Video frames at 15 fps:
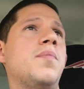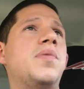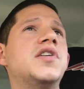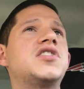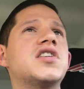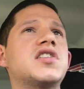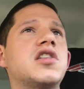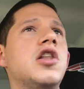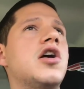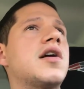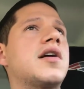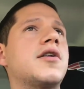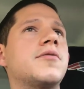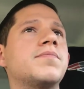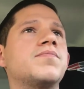But just
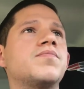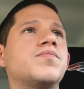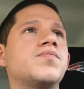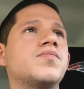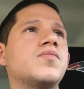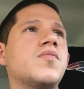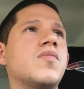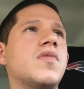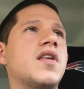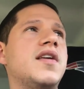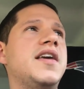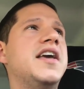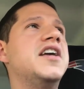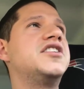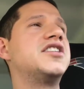look,
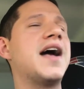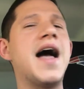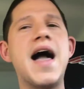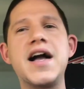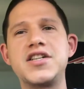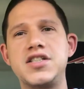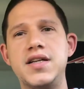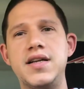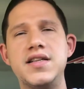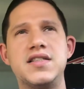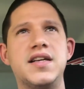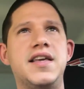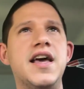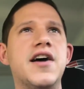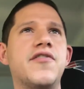each action
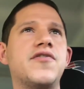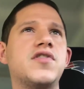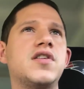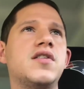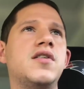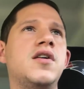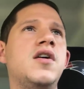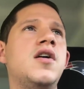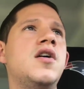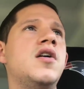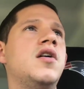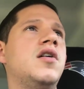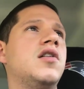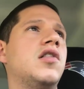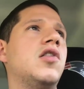is a gift.
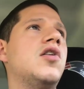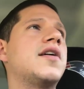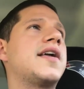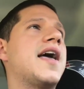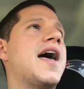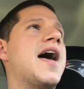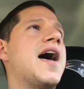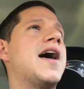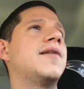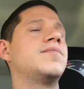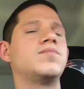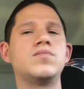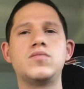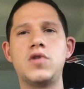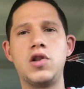Look at
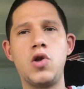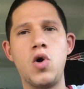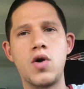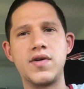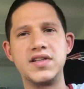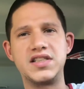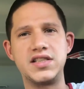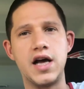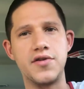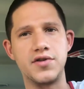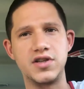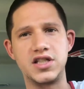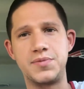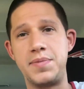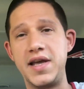Lauren
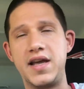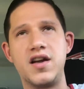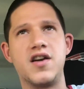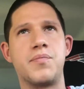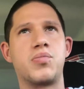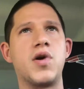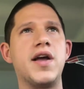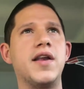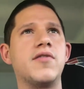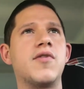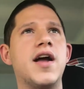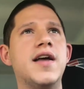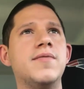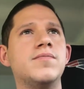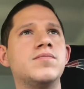Southern, speaking of Britain,
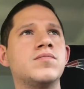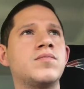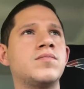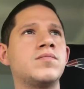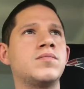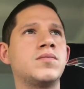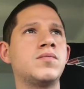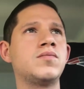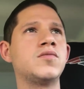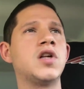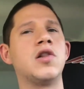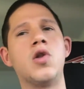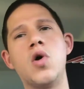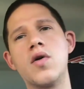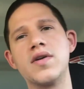right?
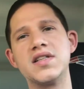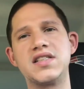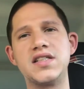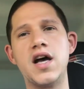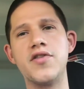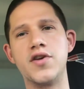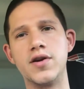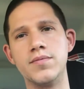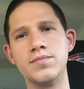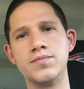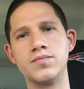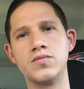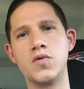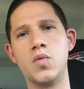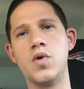Lauren Southern
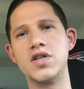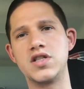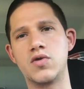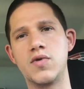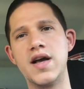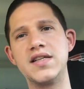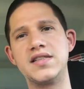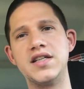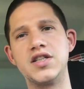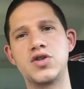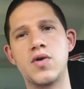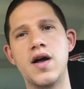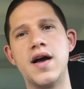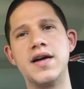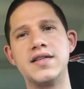was arrested
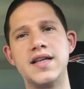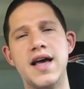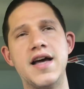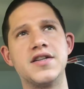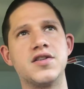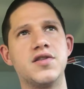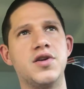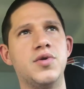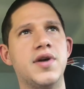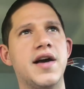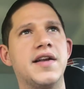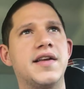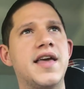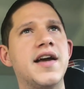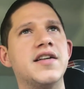trying to enter the
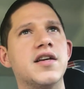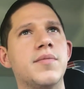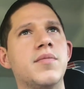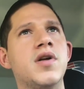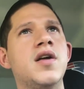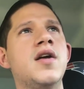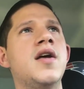United Kingdom.